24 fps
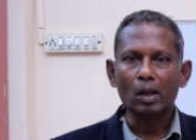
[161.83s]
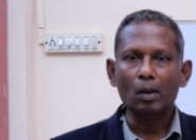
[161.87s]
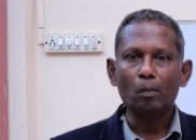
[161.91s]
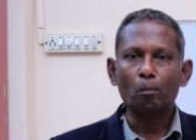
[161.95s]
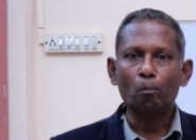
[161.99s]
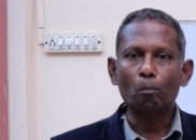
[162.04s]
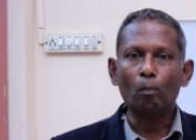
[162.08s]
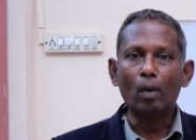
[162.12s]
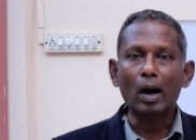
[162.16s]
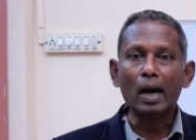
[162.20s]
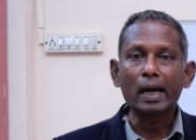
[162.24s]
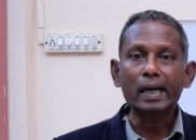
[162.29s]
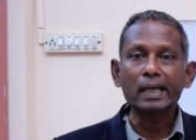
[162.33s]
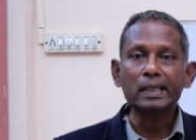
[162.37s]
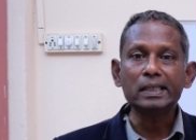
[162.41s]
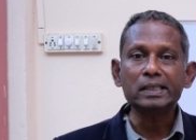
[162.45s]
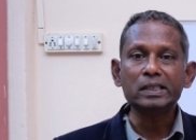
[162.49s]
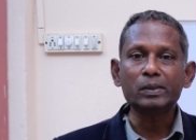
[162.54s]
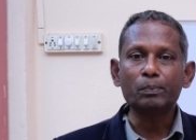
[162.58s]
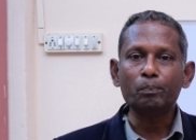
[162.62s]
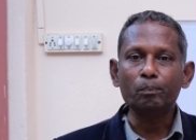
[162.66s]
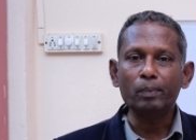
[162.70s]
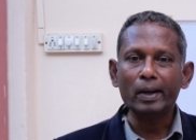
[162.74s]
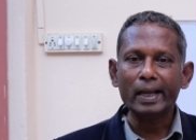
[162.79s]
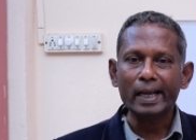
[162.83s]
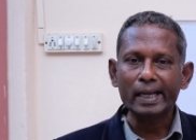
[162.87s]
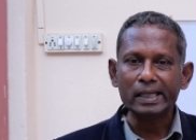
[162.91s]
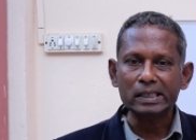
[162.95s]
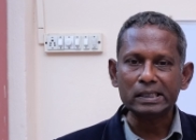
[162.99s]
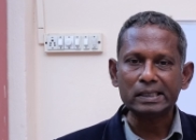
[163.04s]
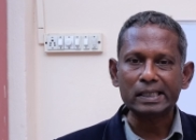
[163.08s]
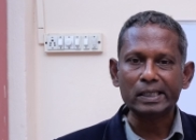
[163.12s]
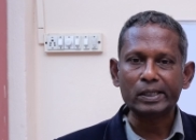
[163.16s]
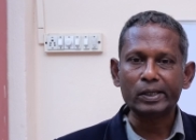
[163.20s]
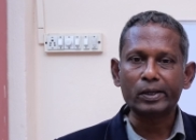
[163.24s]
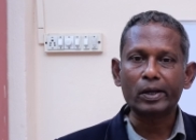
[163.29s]
Market is a
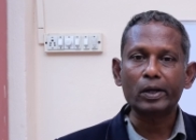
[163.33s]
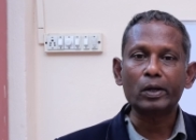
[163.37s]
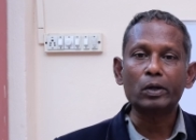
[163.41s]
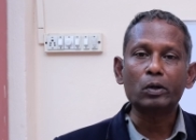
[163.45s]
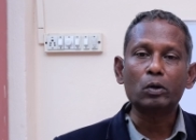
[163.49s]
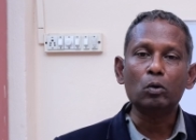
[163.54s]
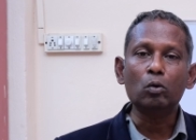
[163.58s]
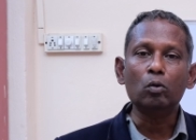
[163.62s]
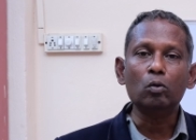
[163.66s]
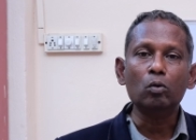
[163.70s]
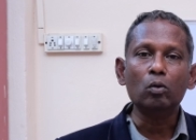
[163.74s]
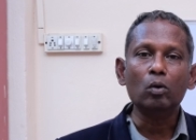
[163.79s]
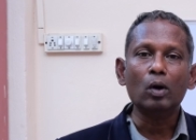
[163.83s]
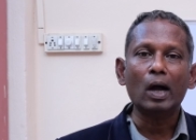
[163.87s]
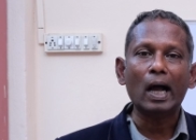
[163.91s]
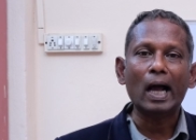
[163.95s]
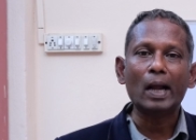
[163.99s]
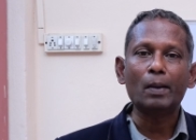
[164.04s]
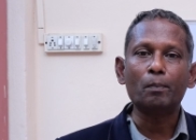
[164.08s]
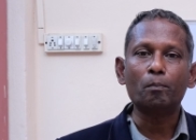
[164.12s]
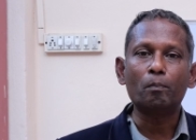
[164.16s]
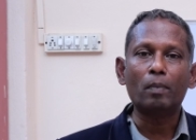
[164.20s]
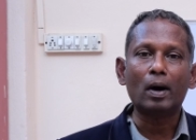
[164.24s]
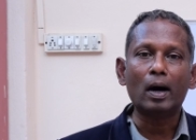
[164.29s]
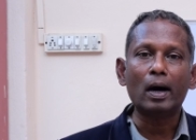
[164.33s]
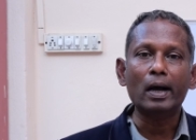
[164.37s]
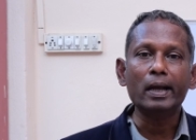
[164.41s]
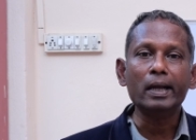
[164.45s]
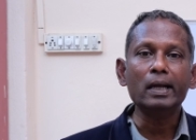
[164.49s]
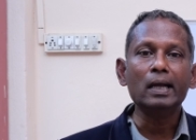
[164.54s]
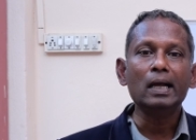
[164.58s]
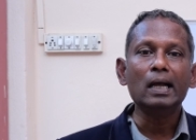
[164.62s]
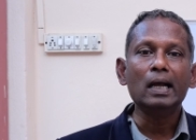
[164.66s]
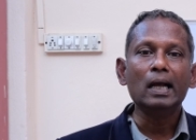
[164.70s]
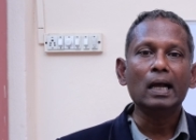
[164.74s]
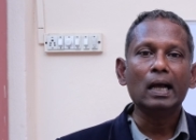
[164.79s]
place that you can go and
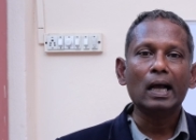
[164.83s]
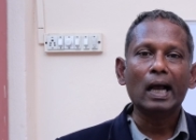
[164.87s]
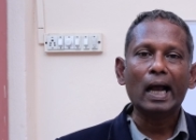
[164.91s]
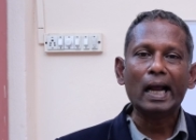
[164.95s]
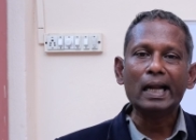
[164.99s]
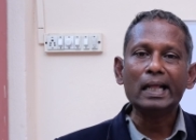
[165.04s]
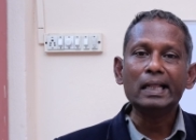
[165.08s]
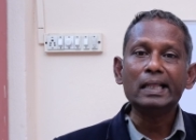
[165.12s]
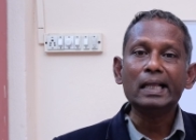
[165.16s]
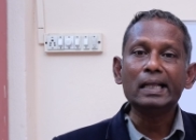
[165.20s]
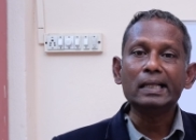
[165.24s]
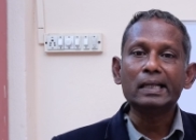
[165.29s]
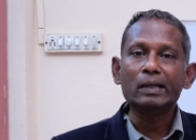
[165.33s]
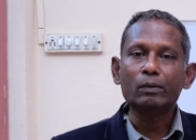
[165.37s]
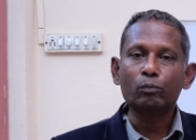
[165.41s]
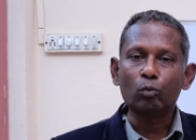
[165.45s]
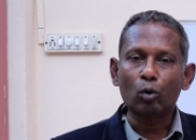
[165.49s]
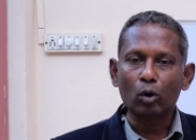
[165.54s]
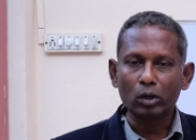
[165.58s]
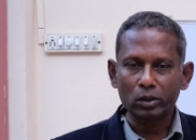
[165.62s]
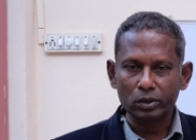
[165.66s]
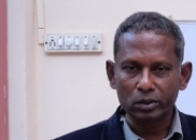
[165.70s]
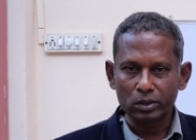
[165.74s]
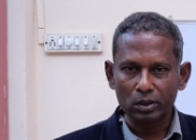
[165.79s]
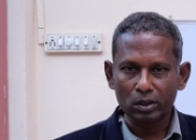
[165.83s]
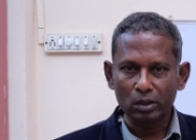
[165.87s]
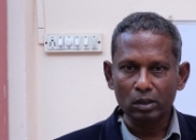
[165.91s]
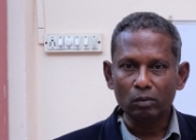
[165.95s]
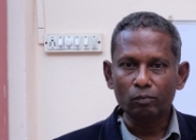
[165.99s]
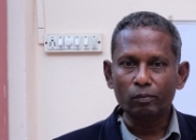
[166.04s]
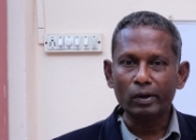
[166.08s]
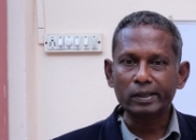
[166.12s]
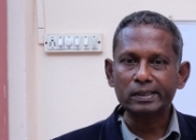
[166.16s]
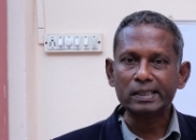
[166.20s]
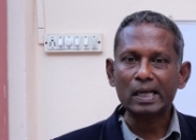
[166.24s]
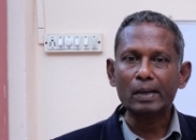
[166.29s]
buy anything they want.
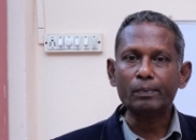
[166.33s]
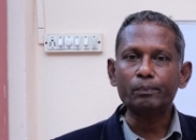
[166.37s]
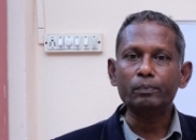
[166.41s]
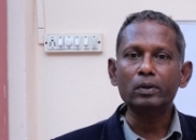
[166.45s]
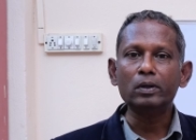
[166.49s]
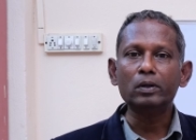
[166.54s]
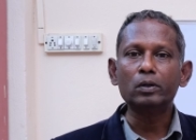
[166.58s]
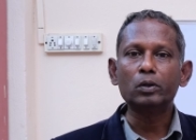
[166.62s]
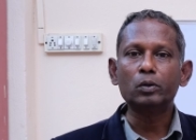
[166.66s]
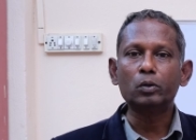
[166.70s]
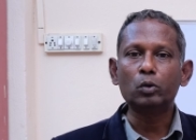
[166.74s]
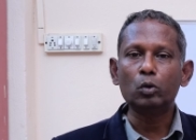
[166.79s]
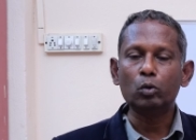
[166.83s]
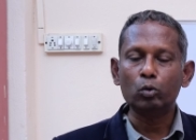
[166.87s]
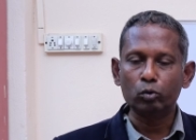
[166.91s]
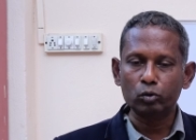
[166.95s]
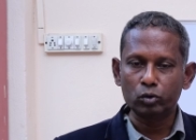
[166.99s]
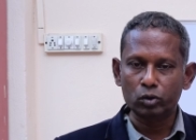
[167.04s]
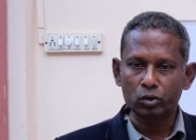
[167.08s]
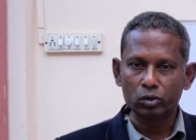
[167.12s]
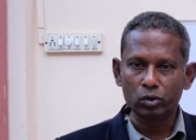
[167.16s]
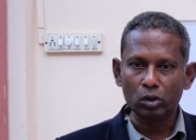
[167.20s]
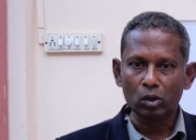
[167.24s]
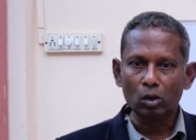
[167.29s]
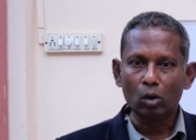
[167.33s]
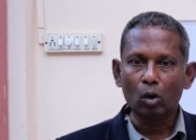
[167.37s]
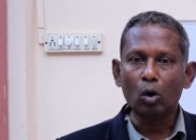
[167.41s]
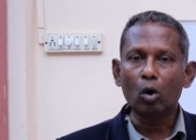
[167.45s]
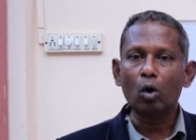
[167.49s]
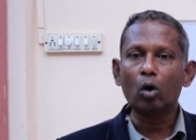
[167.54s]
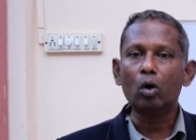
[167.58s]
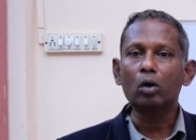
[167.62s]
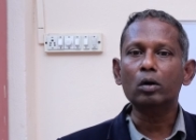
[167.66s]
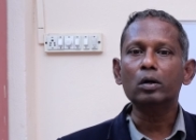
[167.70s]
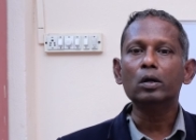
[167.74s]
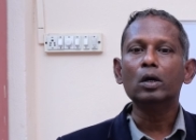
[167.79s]
For example, goods
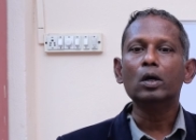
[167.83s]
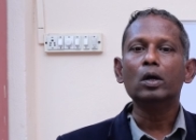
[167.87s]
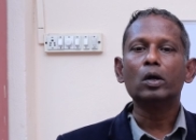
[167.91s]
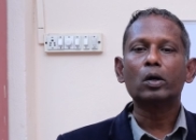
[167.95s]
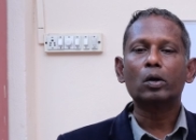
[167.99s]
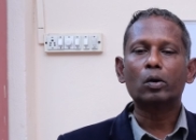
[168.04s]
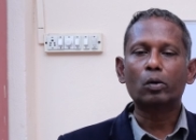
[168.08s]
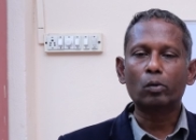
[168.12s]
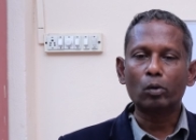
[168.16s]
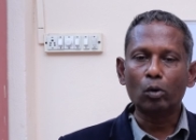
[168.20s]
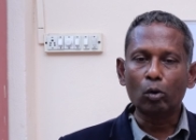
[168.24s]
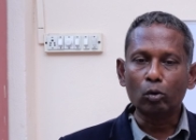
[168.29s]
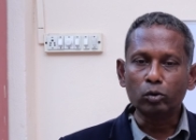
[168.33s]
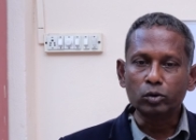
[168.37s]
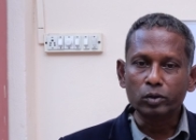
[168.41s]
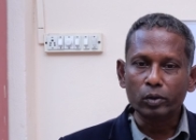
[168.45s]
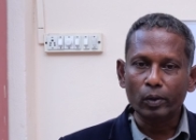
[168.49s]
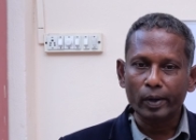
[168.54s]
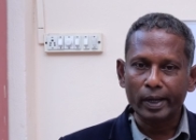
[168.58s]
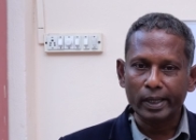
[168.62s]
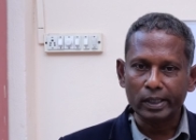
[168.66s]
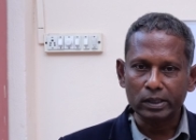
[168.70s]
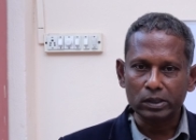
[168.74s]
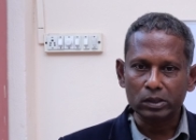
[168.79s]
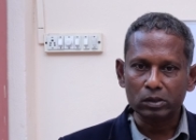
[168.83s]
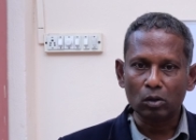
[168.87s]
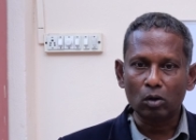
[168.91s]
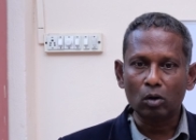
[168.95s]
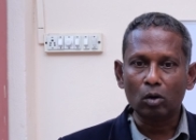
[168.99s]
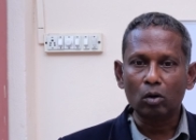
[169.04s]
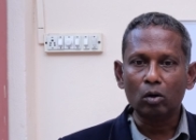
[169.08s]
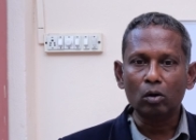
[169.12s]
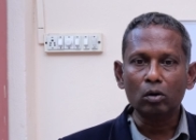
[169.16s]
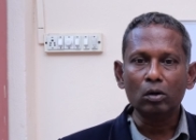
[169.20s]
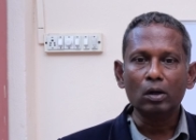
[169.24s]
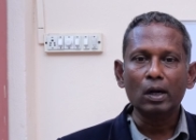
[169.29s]
or groceries
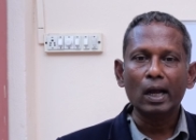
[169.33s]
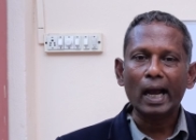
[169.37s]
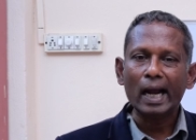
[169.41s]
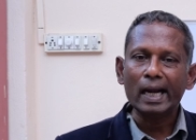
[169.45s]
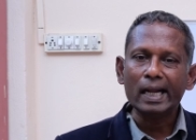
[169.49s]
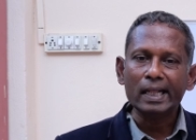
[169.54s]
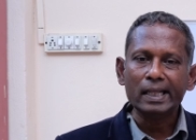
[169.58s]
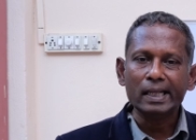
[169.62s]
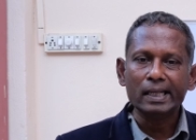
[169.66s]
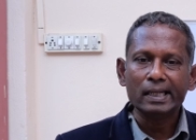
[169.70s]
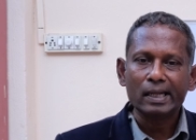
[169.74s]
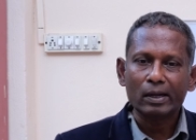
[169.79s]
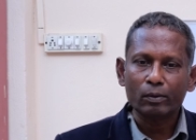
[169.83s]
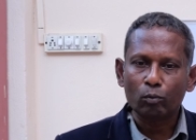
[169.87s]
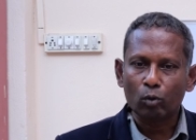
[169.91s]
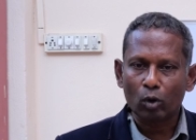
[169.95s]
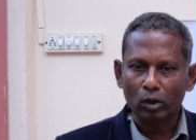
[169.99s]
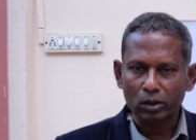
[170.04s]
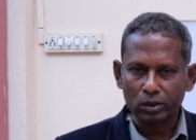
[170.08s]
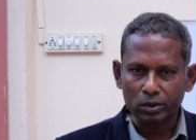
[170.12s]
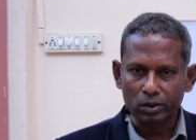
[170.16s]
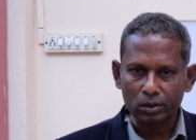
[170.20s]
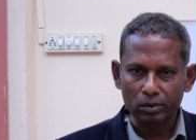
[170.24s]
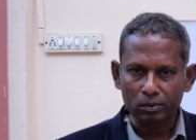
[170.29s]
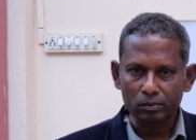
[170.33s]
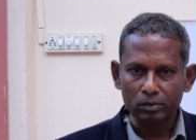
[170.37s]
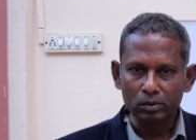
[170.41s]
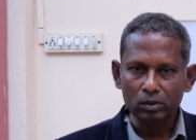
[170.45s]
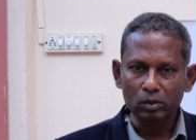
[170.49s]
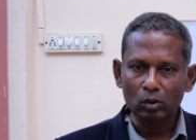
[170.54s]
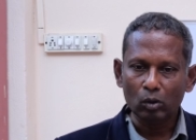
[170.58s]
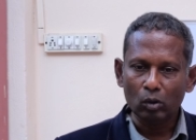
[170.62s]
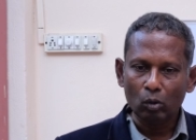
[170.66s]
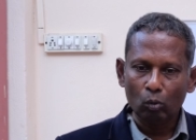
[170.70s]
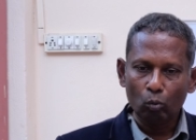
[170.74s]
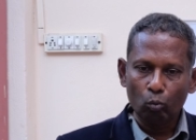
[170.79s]
or anything they want.
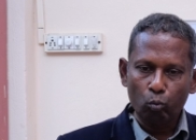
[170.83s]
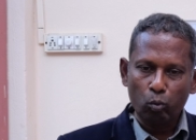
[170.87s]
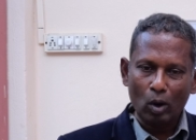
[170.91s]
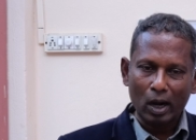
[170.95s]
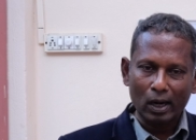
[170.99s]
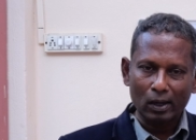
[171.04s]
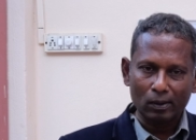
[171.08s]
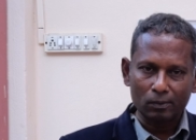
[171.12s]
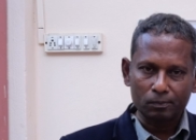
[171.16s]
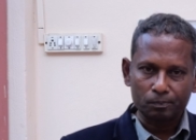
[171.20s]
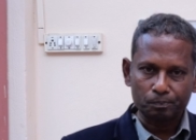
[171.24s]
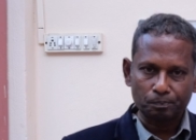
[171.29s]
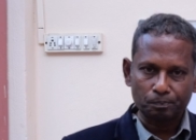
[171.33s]
One.